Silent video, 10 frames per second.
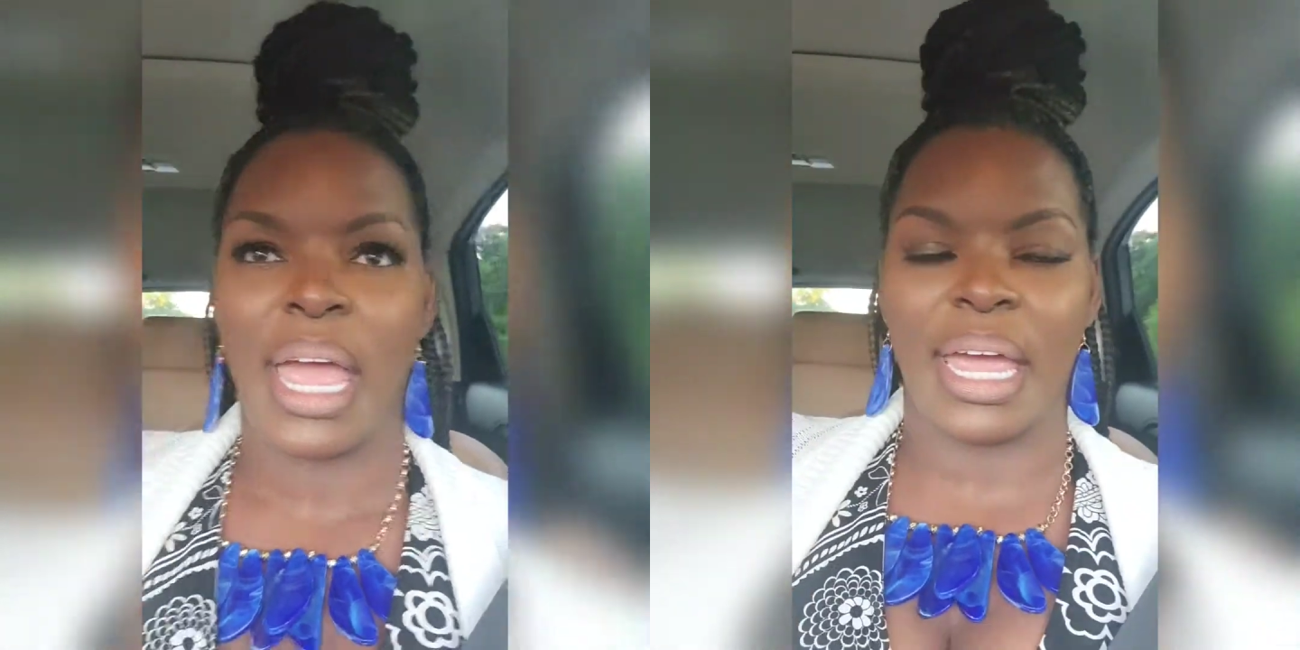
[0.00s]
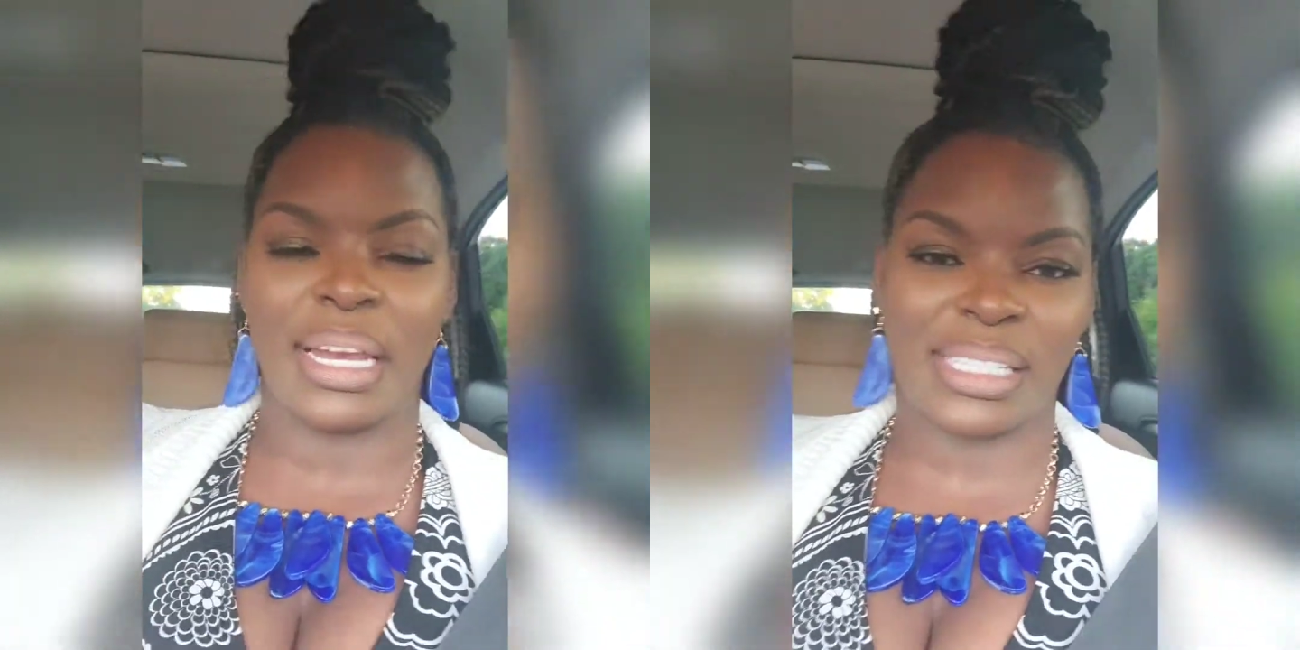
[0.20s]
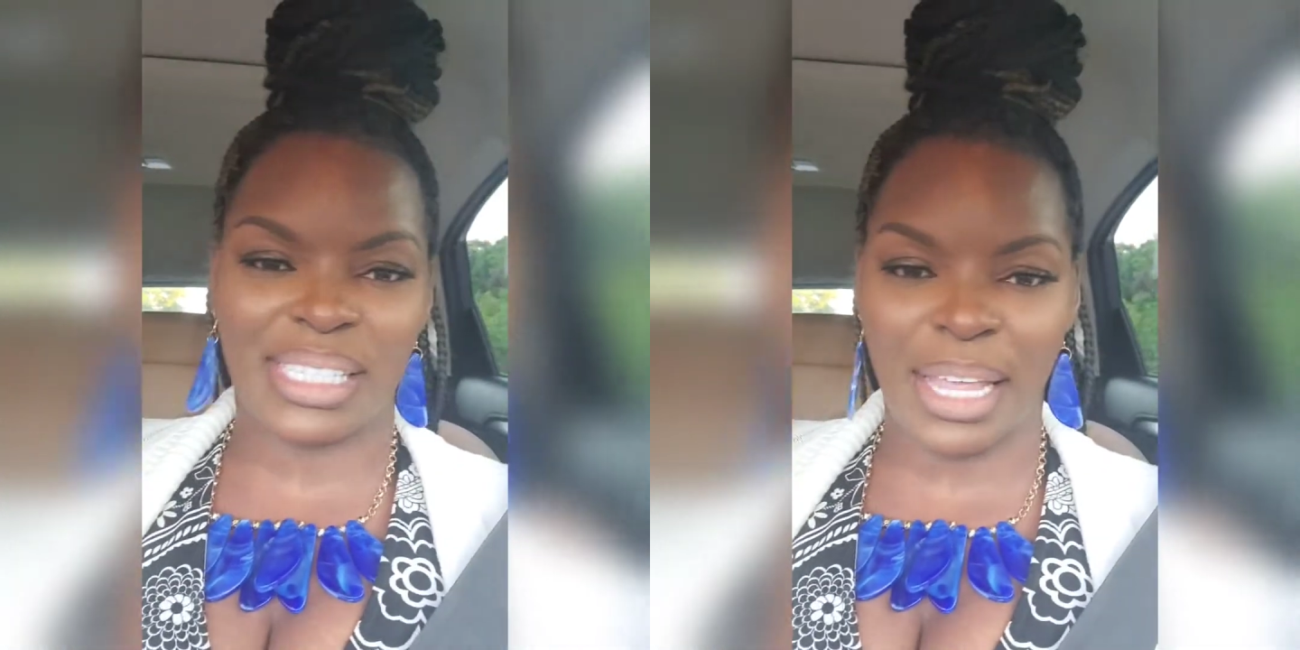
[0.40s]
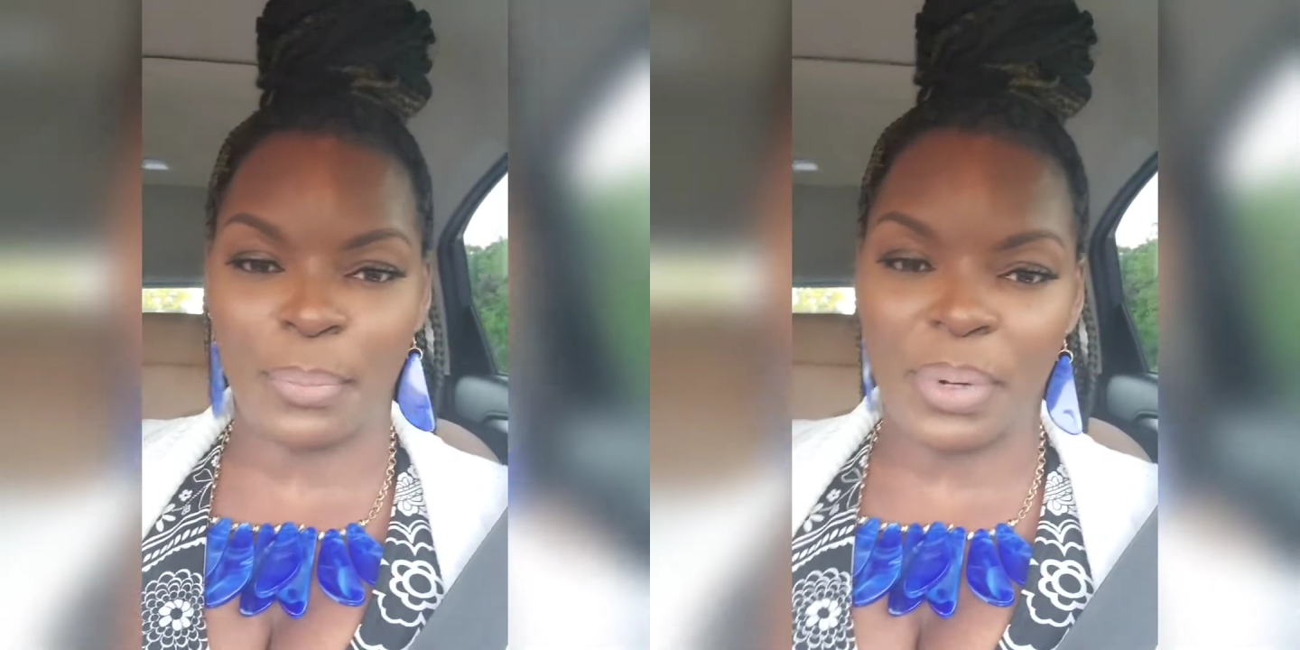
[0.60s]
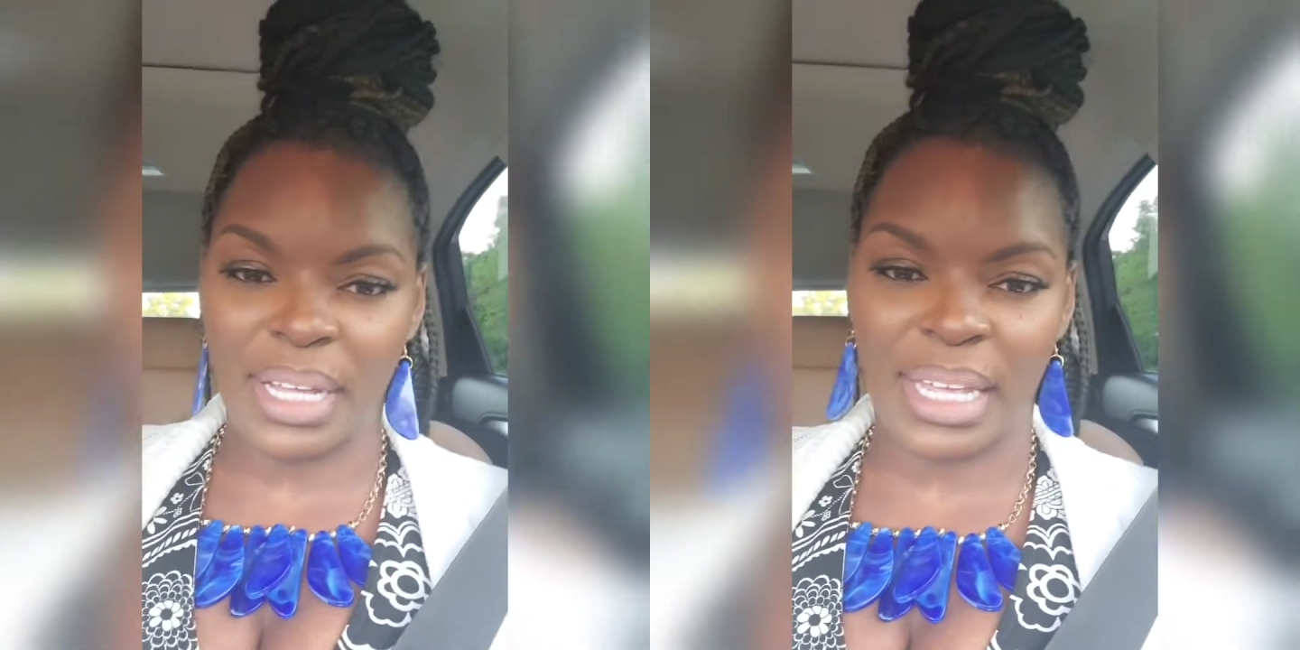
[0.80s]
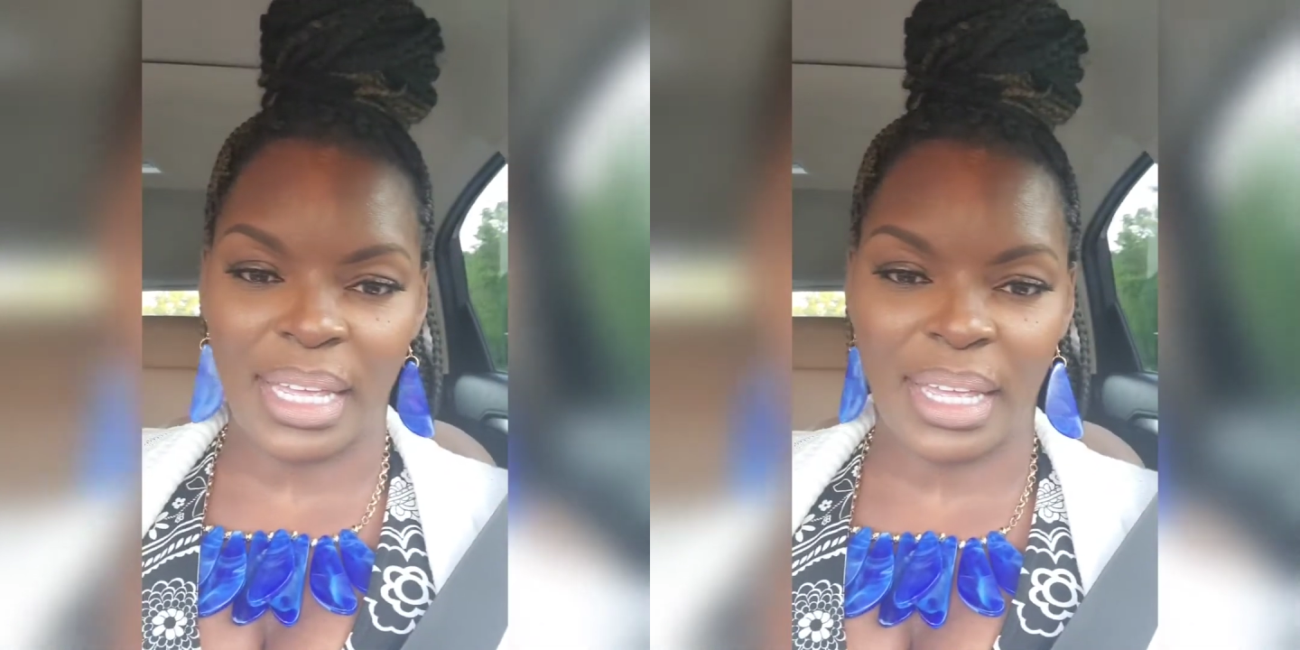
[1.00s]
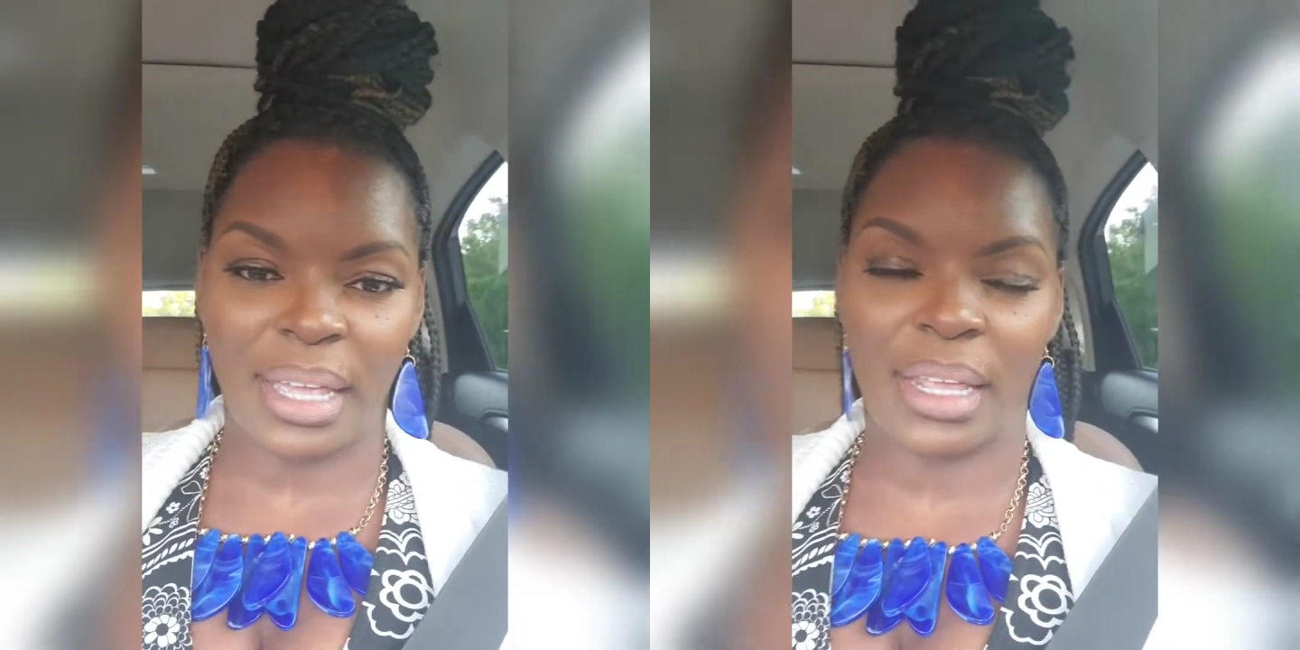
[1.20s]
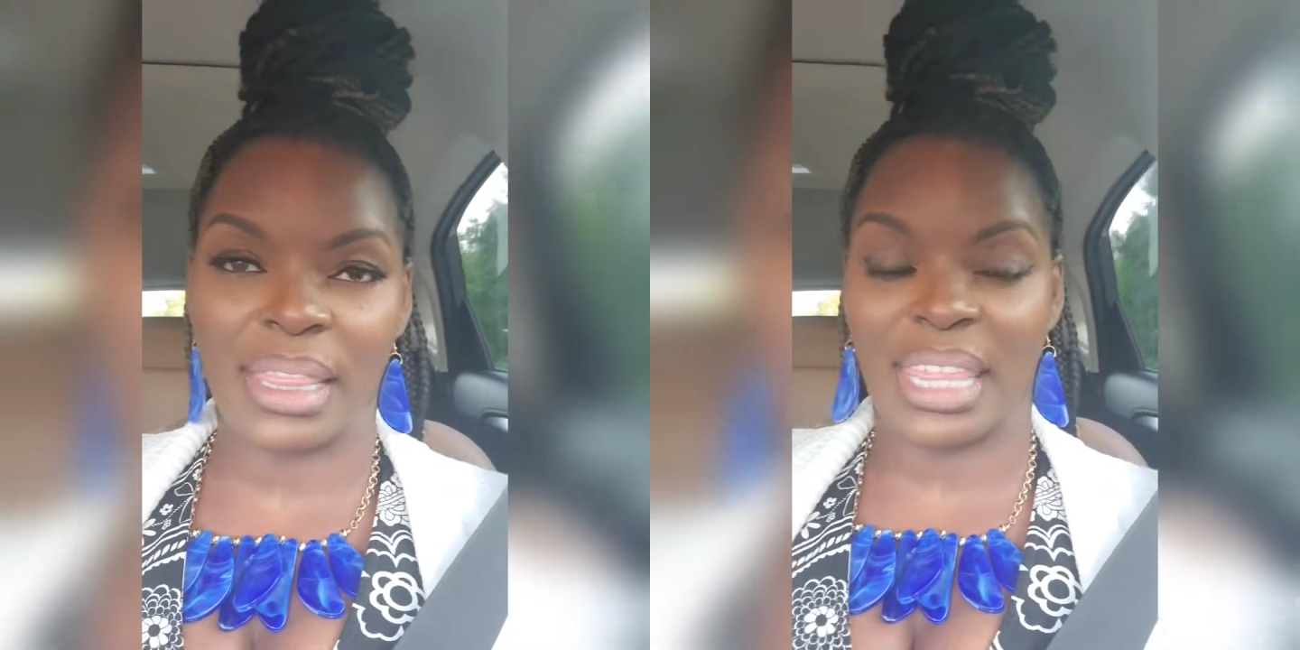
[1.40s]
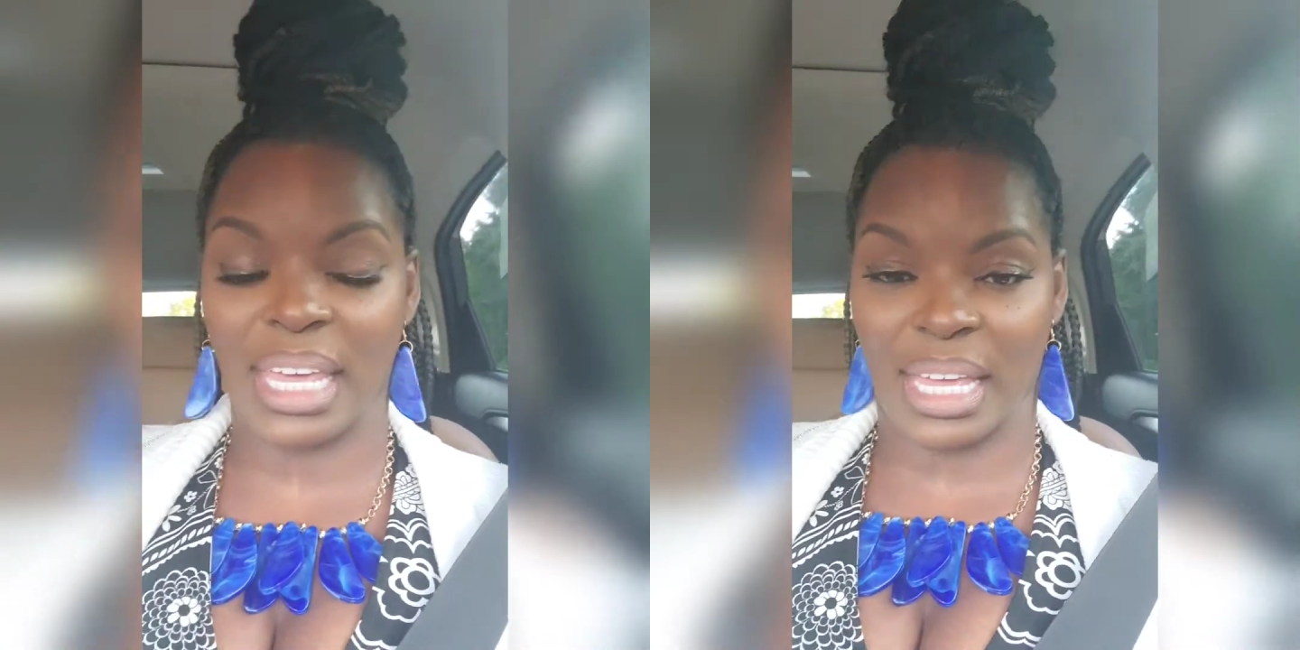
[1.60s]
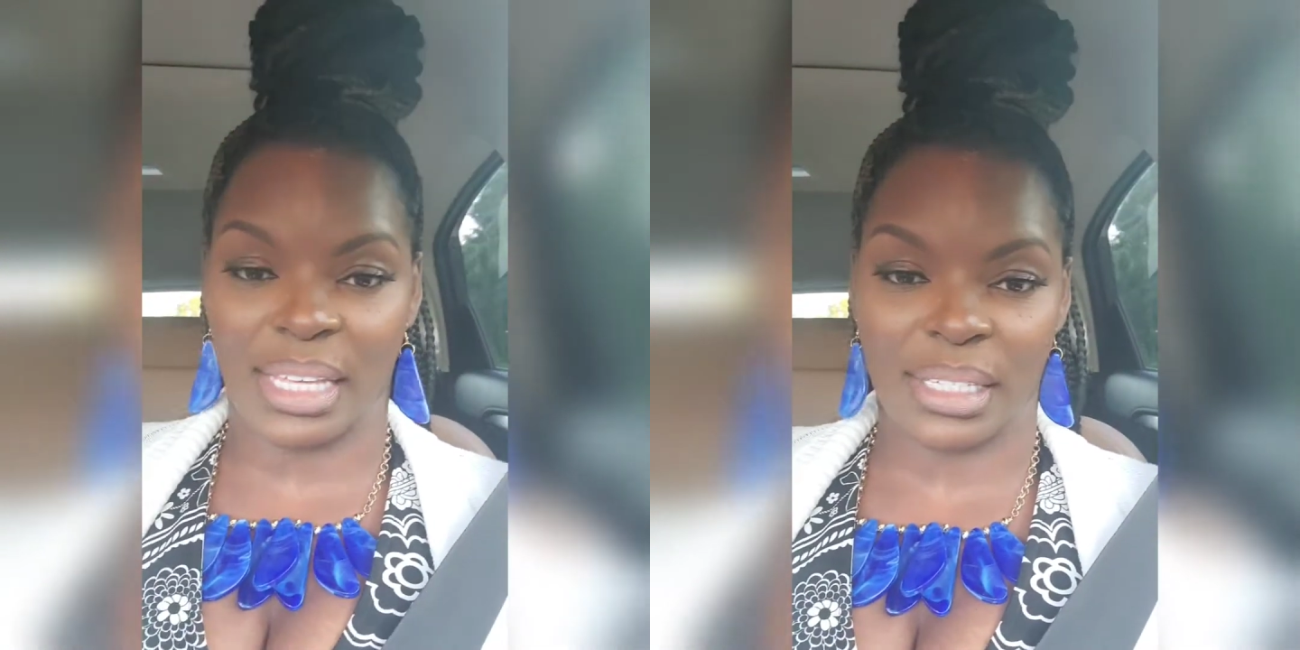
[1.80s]
it is simply
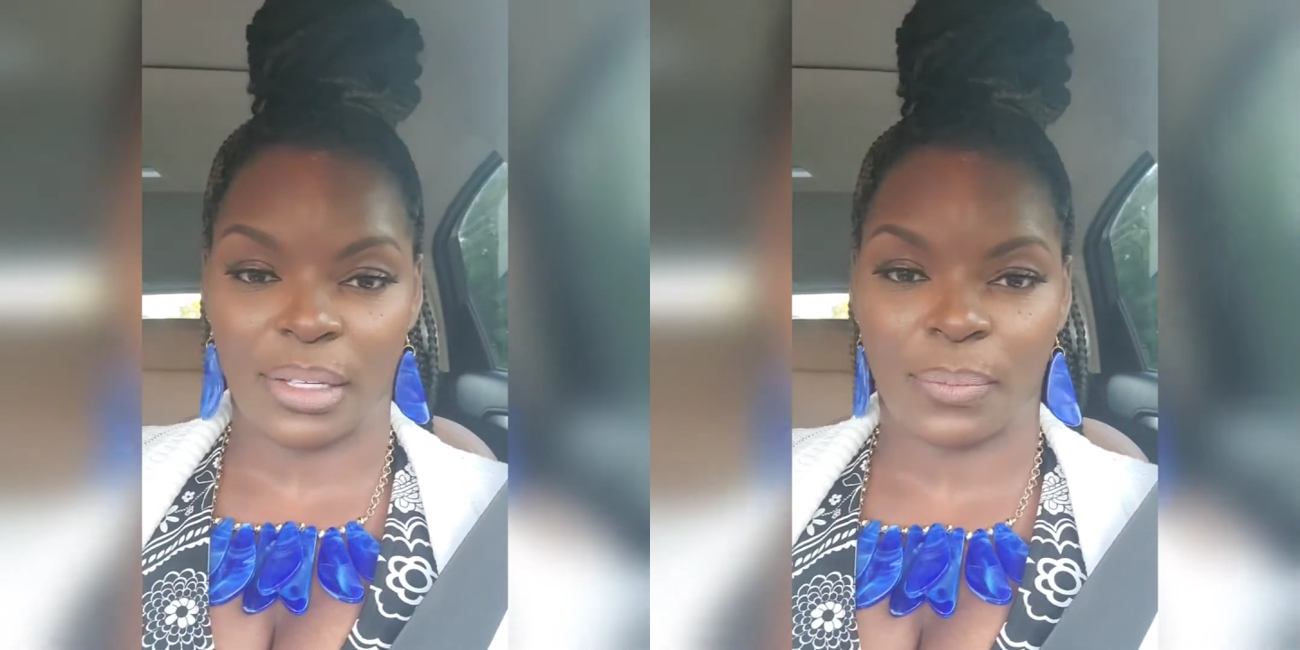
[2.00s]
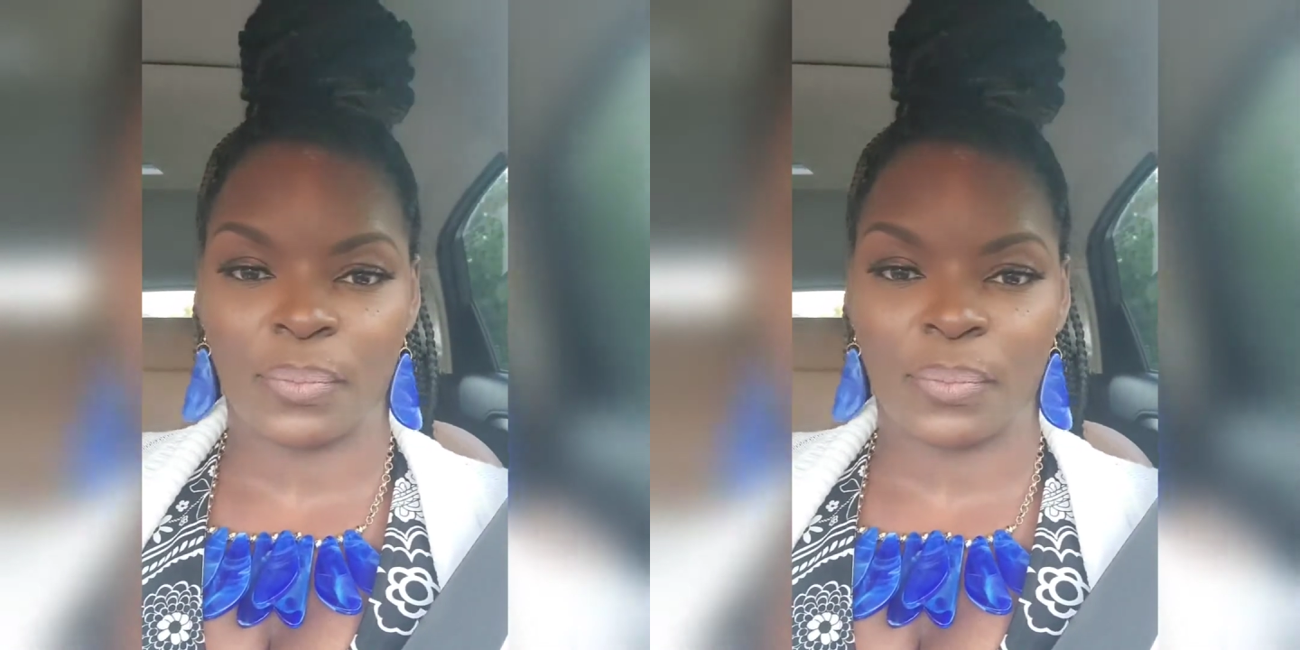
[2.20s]
this.